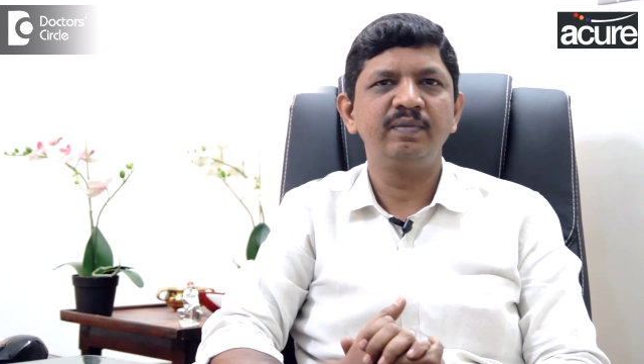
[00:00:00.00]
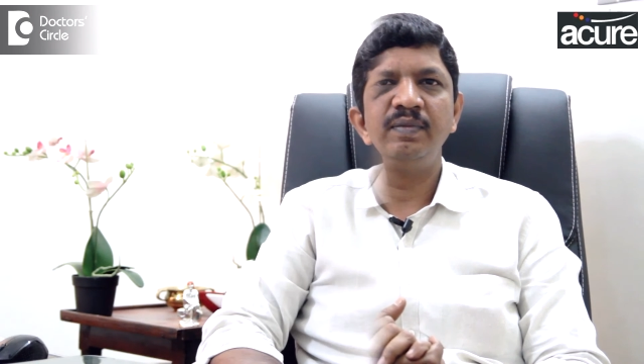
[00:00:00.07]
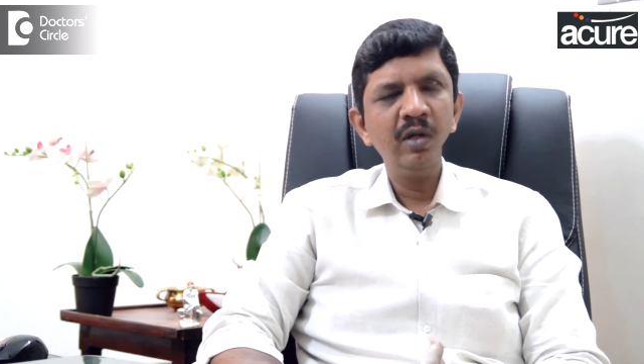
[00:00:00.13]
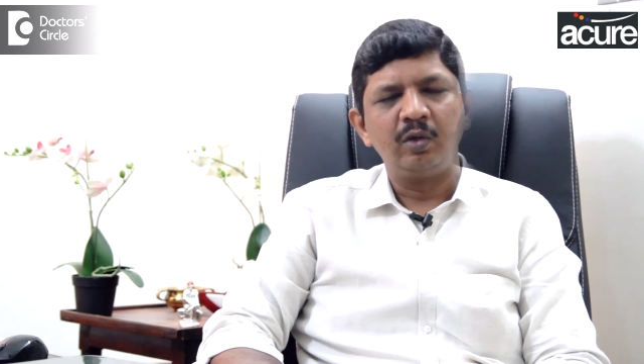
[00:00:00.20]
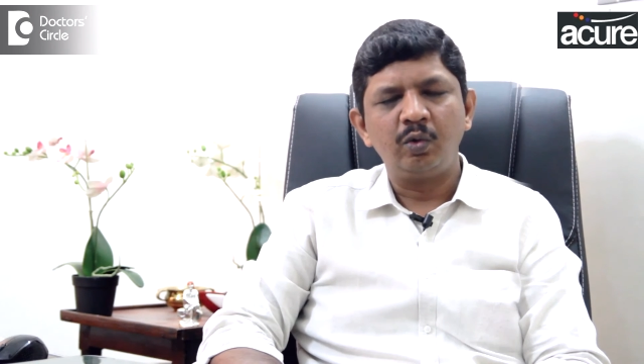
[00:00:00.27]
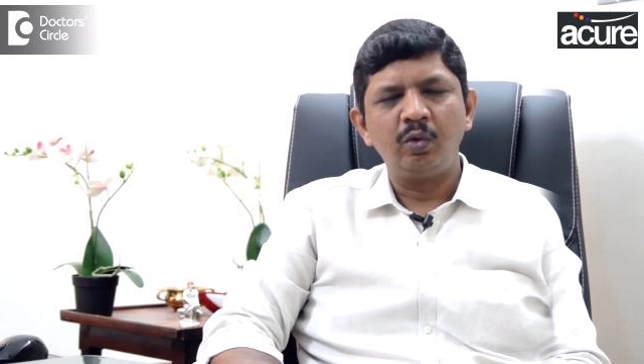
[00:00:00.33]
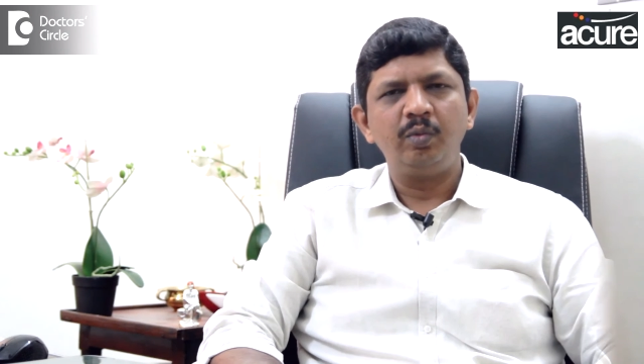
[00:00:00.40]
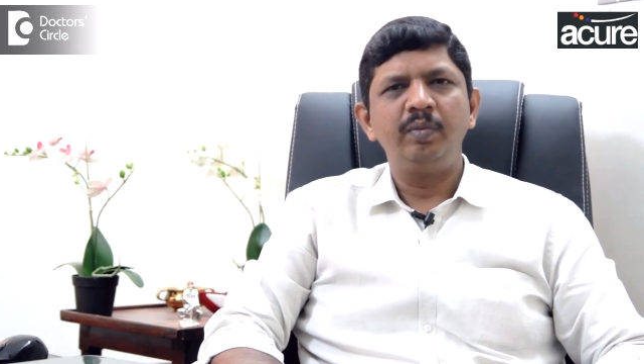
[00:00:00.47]

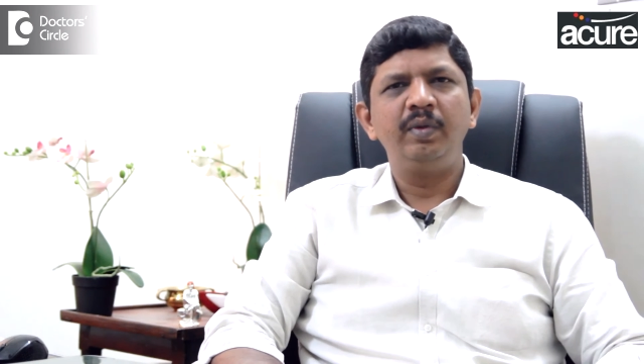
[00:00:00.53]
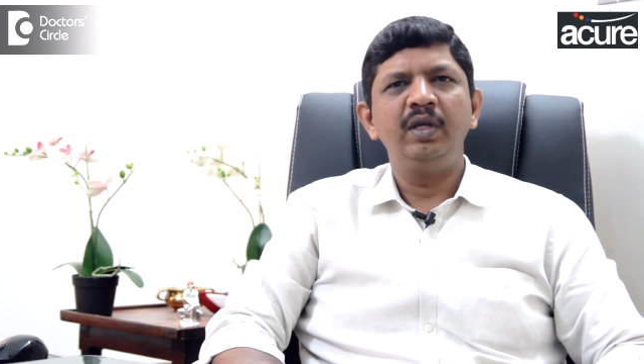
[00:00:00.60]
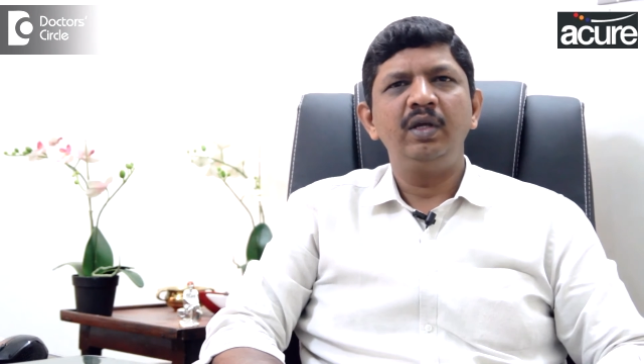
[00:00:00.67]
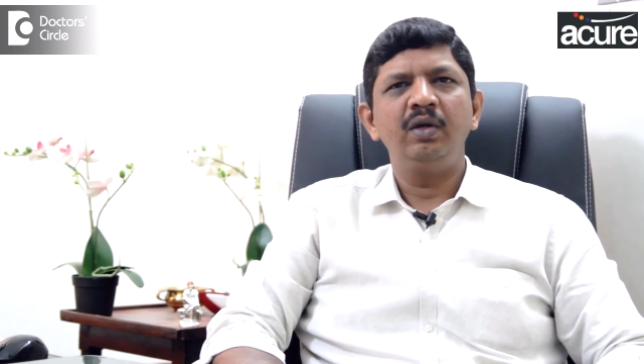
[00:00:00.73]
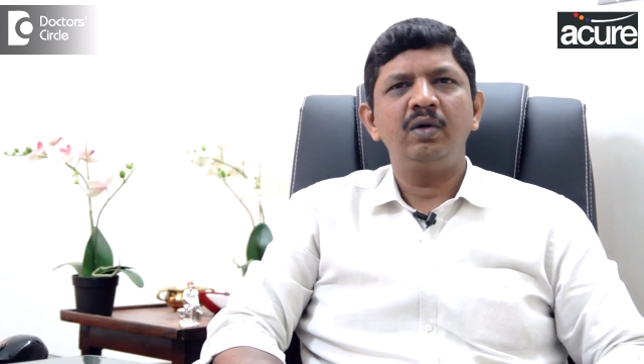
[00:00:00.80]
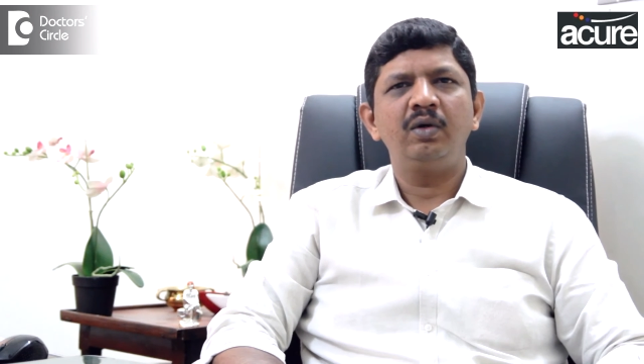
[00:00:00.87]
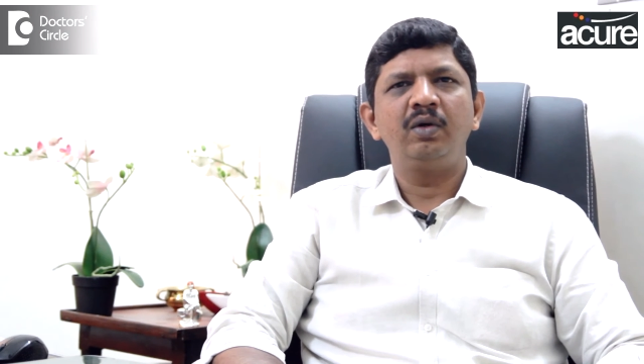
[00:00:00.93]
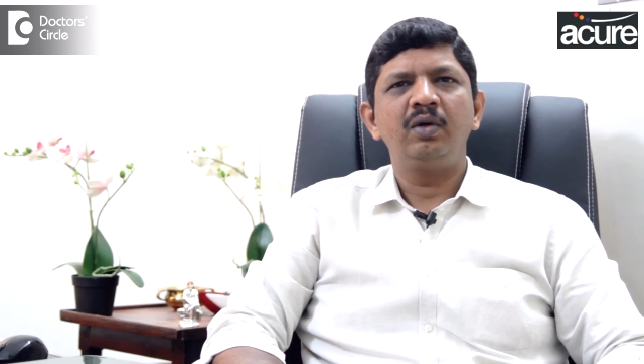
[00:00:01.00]
It could
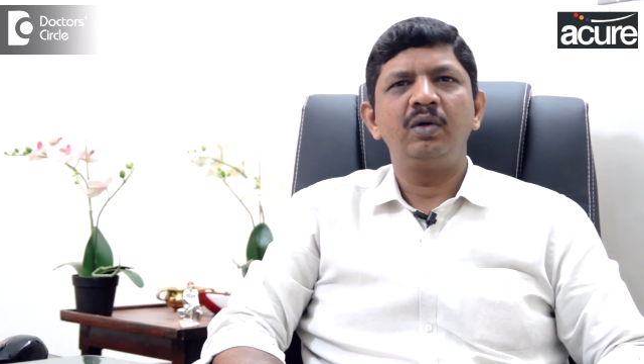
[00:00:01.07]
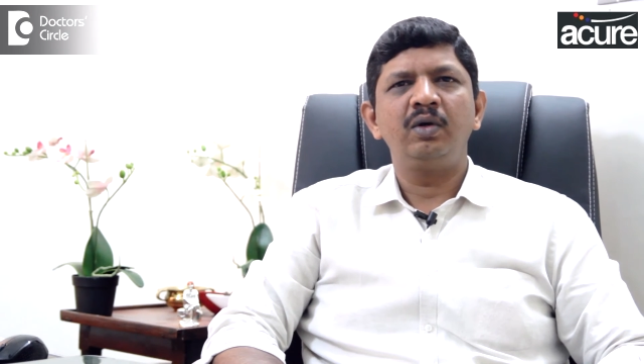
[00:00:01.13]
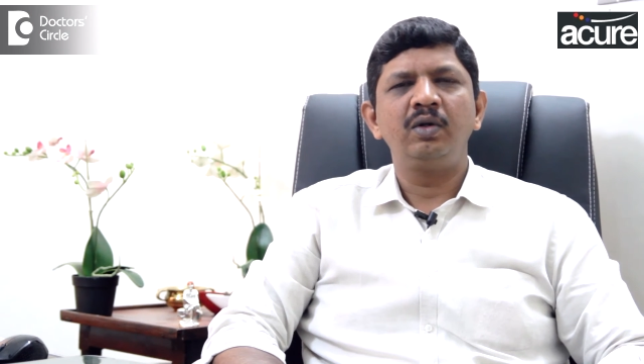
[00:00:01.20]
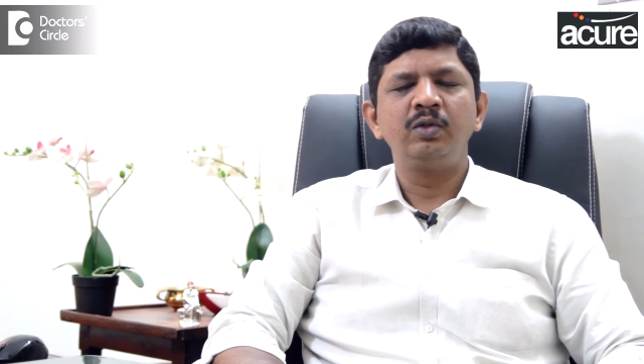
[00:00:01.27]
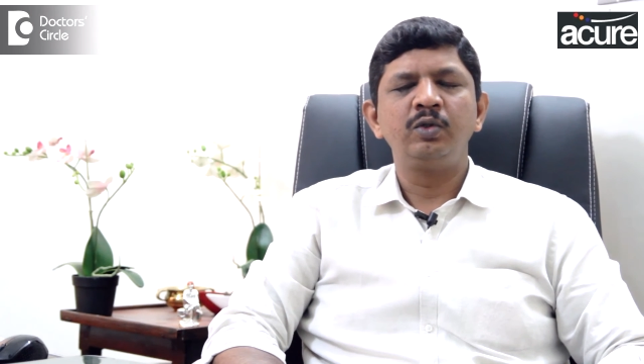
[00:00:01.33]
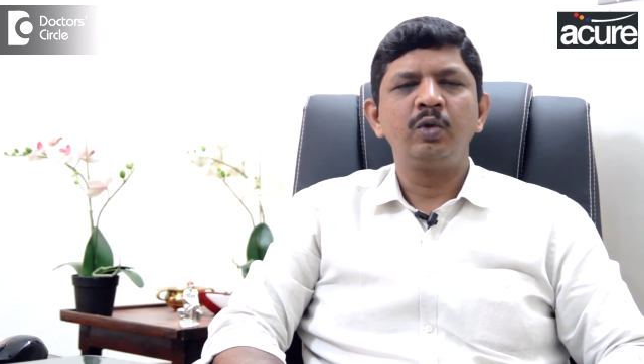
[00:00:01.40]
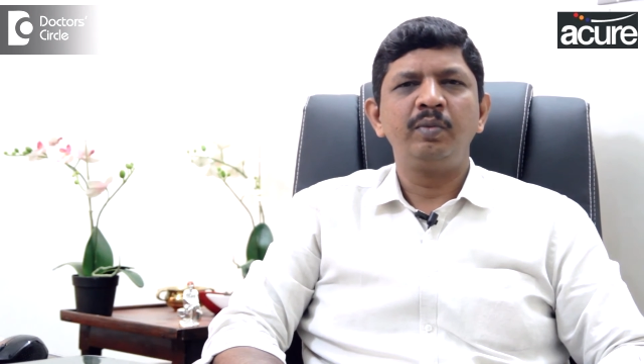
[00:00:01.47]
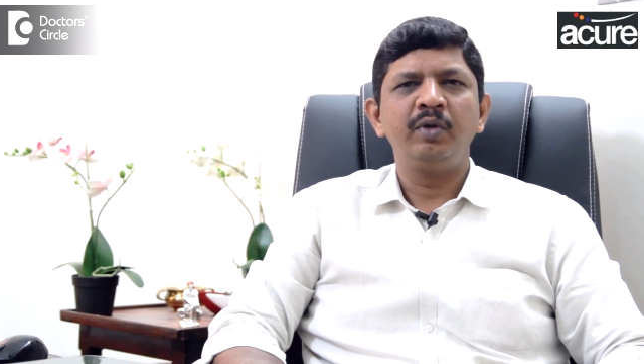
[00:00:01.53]
be
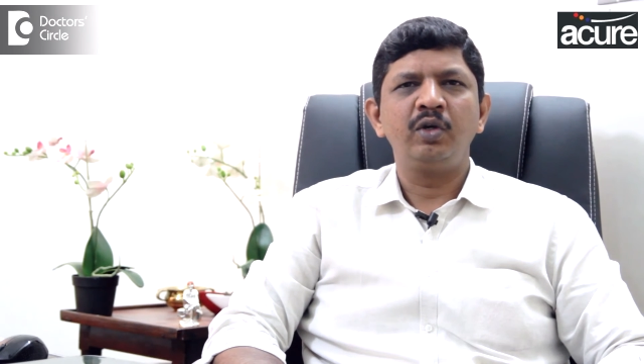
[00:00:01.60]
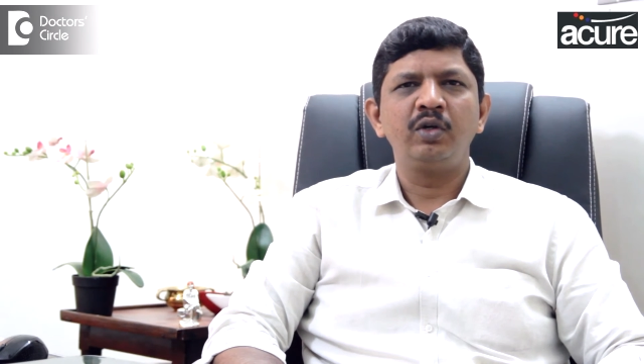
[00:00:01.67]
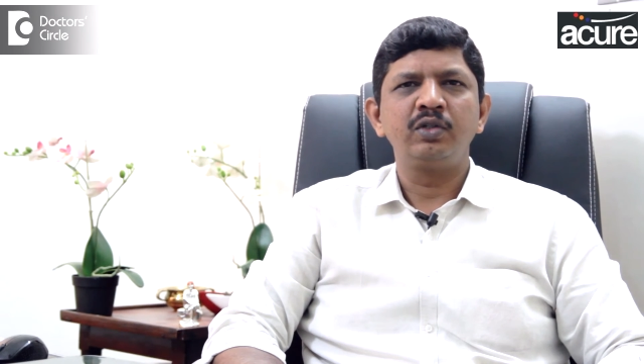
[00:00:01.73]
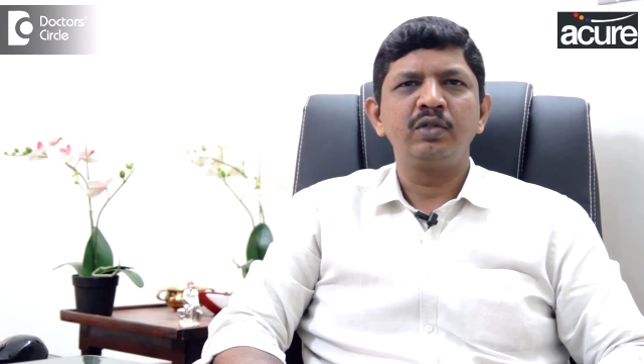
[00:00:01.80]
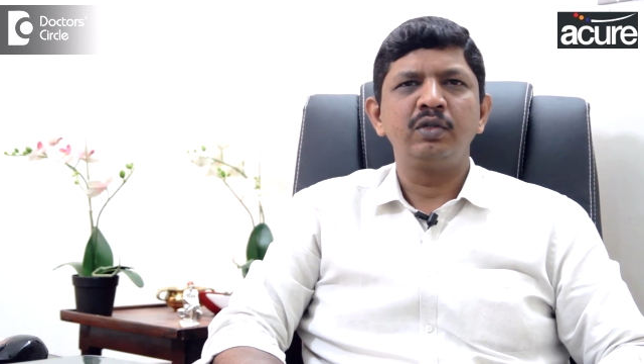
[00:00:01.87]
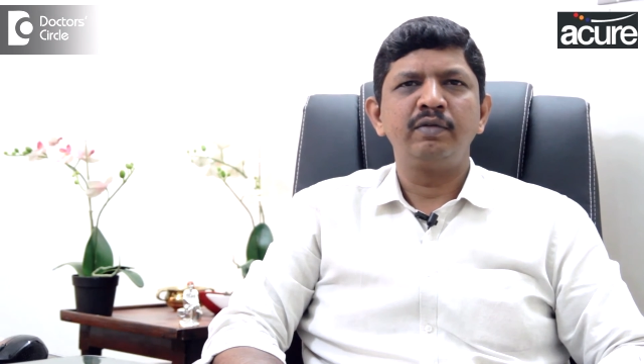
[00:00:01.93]
also because